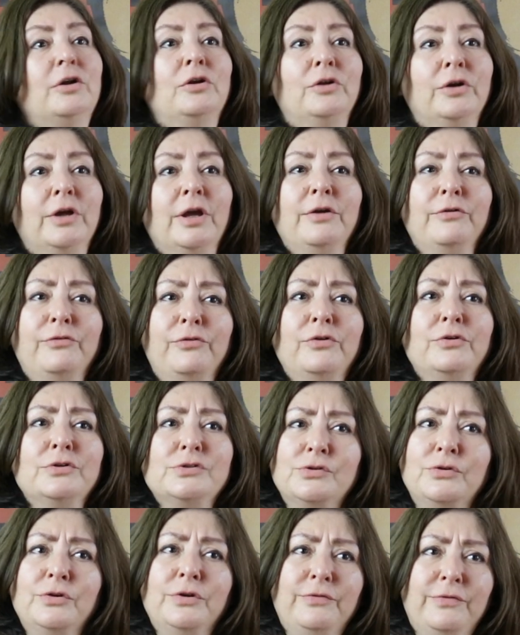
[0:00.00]
that you're looking
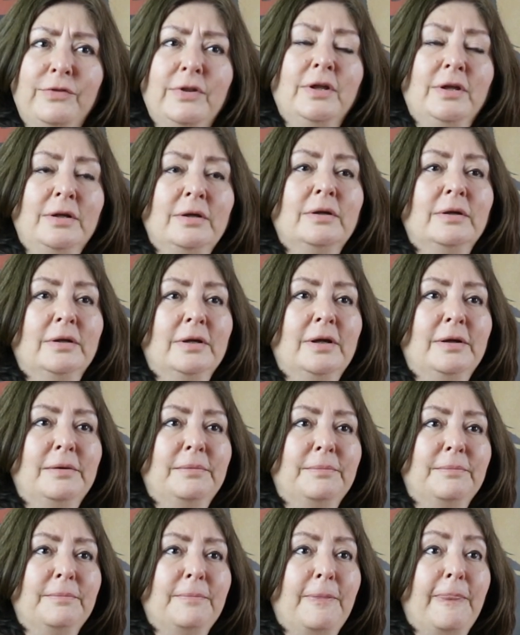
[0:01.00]
for, sort of thing.
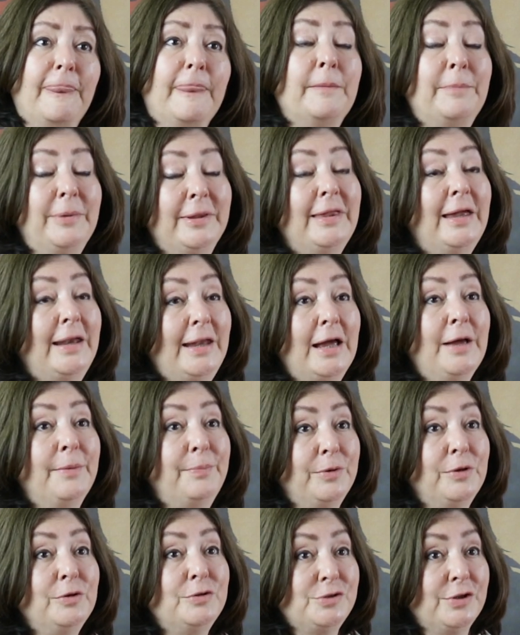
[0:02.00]
Yeah. But that
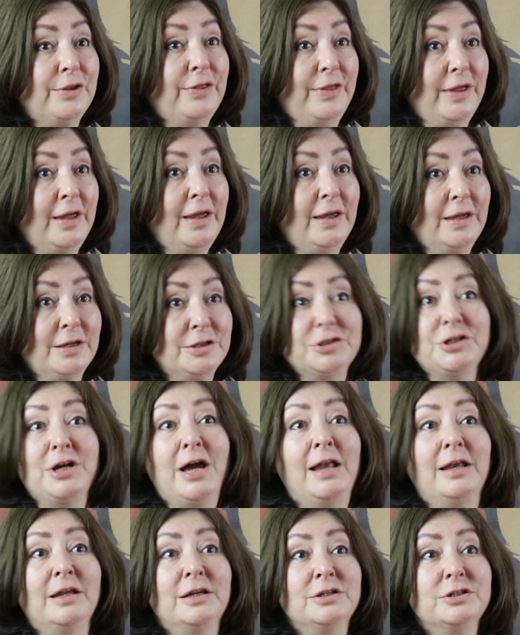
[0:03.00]
help you to think
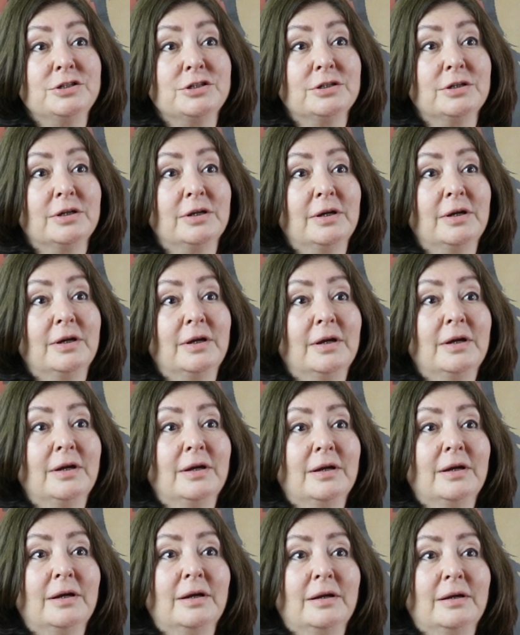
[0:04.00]
and challenge.
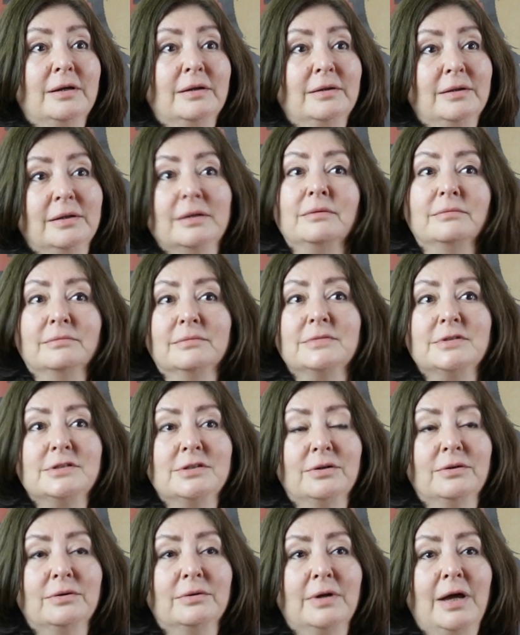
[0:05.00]
Uh,
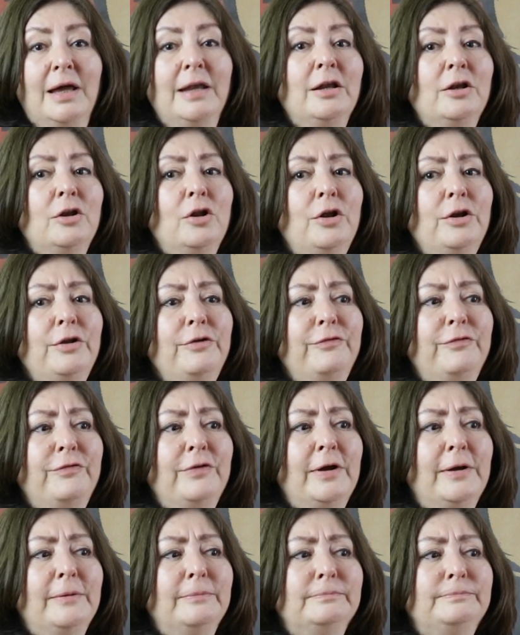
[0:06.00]
so, and a lot
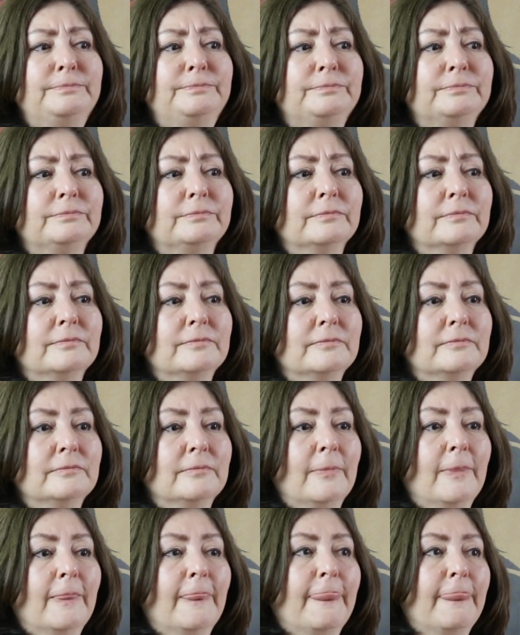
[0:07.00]
of, um,
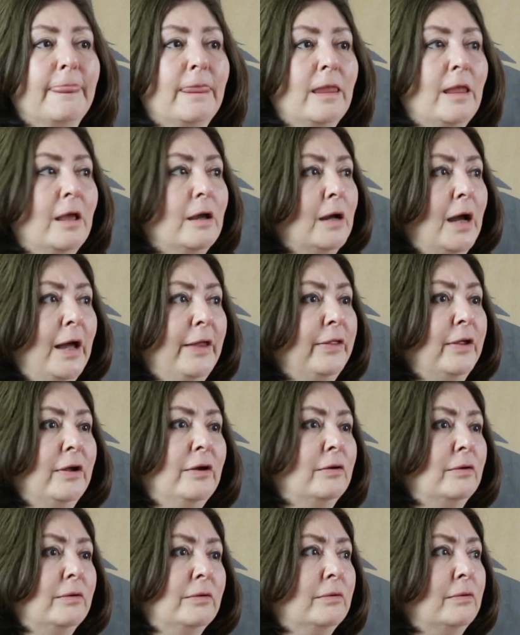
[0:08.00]

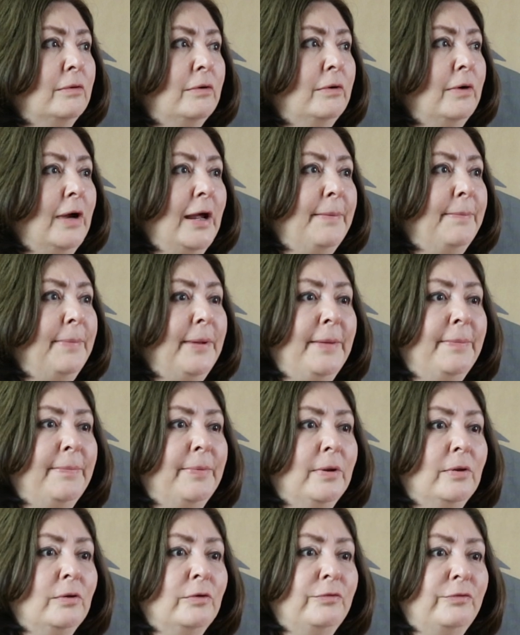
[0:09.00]
I think, great
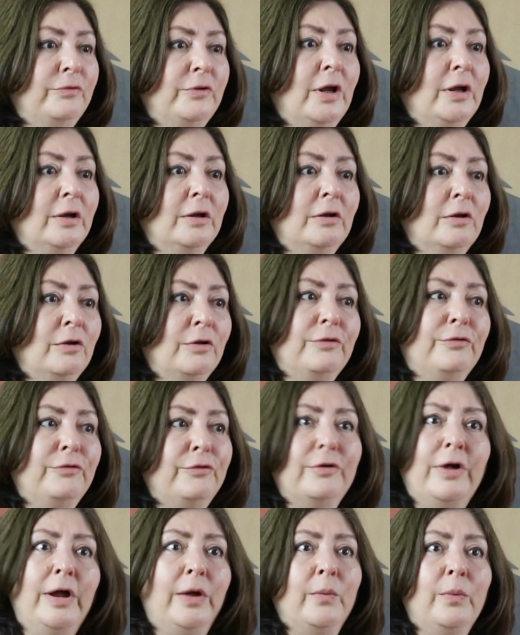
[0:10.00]
people who've done a
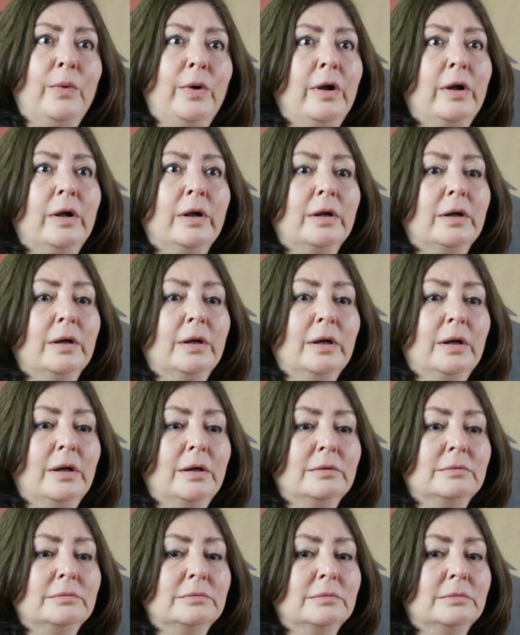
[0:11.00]
lot of great
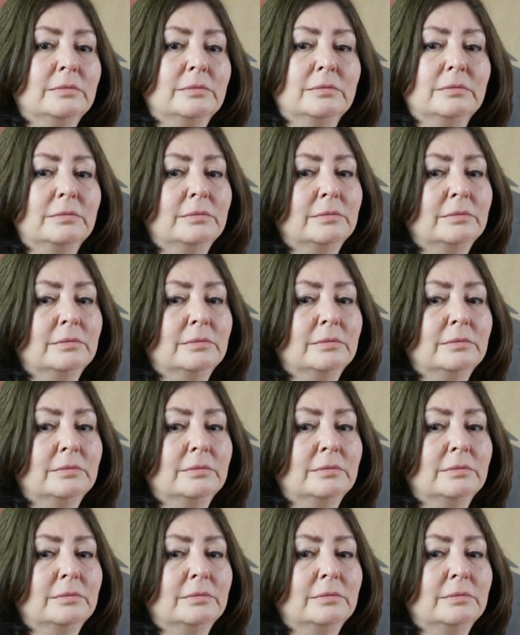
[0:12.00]
work, um,